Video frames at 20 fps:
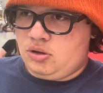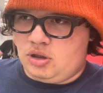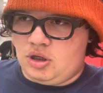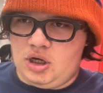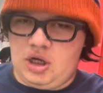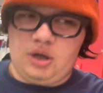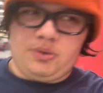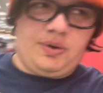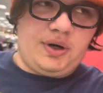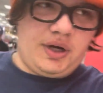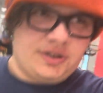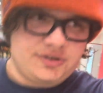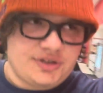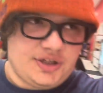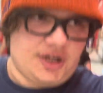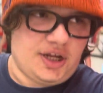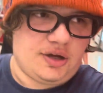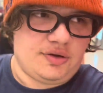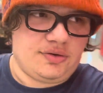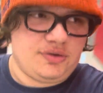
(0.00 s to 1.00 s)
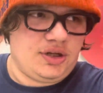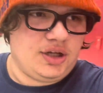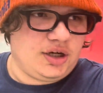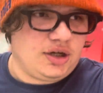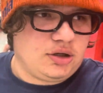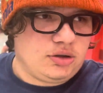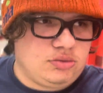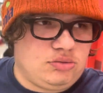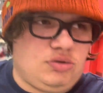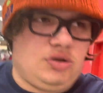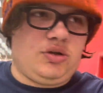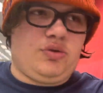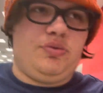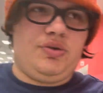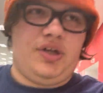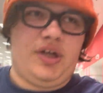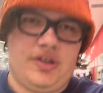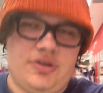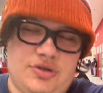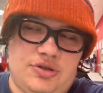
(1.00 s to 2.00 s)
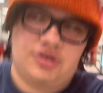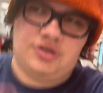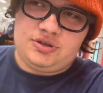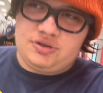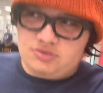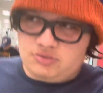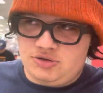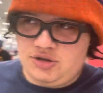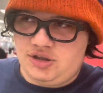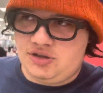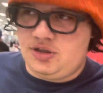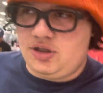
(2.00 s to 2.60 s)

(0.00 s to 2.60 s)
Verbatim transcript: Uh, we're at checkout now. Well, we actually just checked